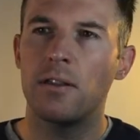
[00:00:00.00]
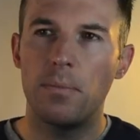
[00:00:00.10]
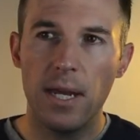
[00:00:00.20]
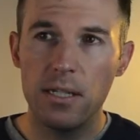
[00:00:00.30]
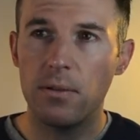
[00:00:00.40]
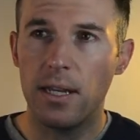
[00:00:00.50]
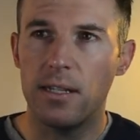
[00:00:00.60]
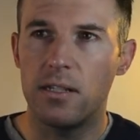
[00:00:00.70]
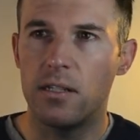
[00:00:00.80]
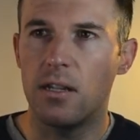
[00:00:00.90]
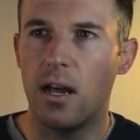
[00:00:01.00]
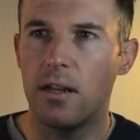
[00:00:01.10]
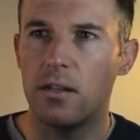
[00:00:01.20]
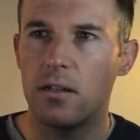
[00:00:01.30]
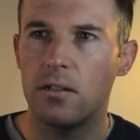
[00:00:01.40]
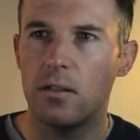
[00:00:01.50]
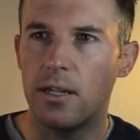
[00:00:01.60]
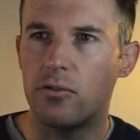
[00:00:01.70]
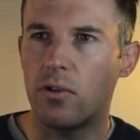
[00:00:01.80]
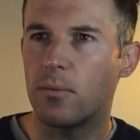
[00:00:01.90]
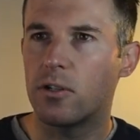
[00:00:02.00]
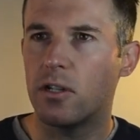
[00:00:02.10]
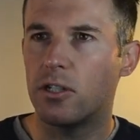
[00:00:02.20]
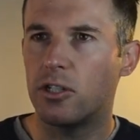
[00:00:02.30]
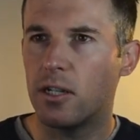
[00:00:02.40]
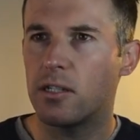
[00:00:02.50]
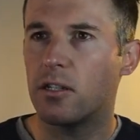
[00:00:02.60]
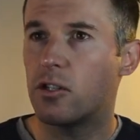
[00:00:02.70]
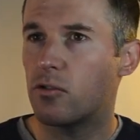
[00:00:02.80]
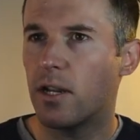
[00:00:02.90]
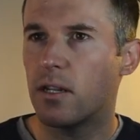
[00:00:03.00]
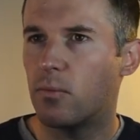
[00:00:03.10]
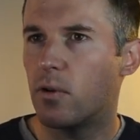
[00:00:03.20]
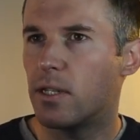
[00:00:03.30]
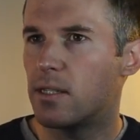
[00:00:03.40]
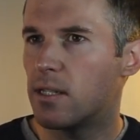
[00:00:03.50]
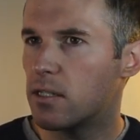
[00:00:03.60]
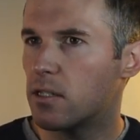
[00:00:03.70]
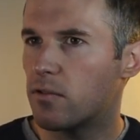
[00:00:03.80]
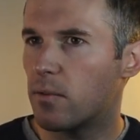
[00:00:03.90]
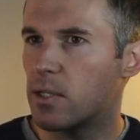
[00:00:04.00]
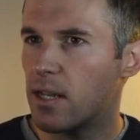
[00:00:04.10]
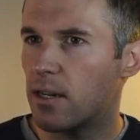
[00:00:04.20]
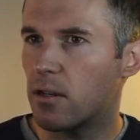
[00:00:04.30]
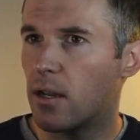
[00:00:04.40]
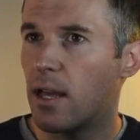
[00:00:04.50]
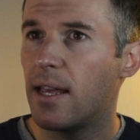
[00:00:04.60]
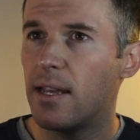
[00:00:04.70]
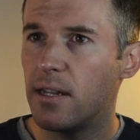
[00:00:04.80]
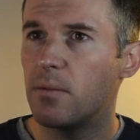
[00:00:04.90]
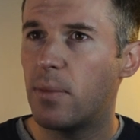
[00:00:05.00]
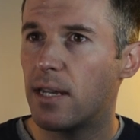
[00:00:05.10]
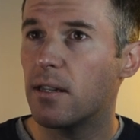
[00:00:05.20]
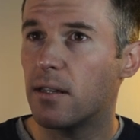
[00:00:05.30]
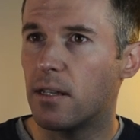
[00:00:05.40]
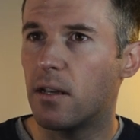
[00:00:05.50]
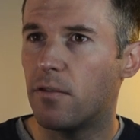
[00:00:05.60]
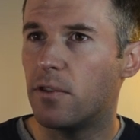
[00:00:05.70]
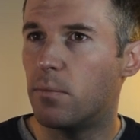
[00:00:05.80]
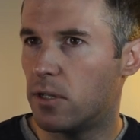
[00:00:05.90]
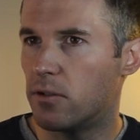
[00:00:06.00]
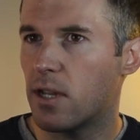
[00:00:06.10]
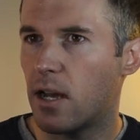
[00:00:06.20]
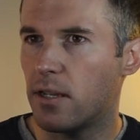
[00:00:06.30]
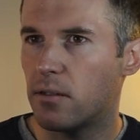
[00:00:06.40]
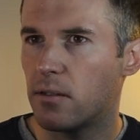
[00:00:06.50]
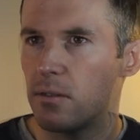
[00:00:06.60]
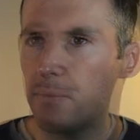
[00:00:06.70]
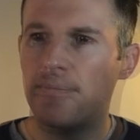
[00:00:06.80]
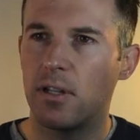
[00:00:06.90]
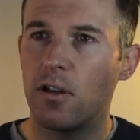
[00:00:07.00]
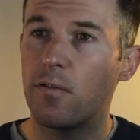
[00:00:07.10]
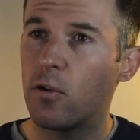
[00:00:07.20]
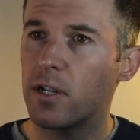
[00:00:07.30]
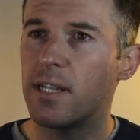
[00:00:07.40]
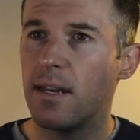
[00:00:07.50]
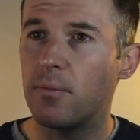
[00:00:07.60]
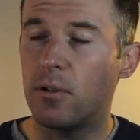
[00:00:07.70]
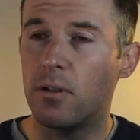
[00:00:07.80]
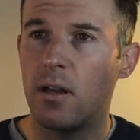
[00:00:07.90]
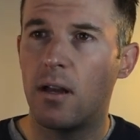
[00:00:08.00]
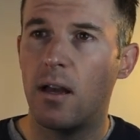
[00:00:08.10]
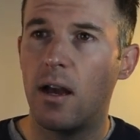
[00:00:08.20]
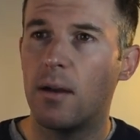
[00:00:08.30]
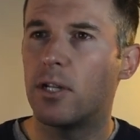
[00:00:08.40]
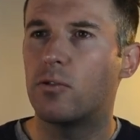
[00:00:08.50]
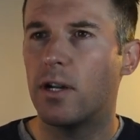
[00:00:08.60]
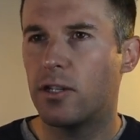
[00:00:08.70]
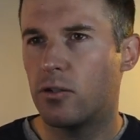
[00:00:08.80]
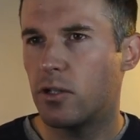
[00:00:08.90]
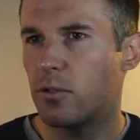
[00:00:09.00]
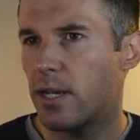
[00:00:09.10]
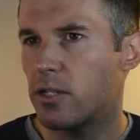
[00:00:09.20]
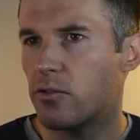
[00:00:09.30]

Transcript: The bass plate is designed to let drummers adjust the striking point's distance from center independently of the beater's height. For example, on my 22 inch bass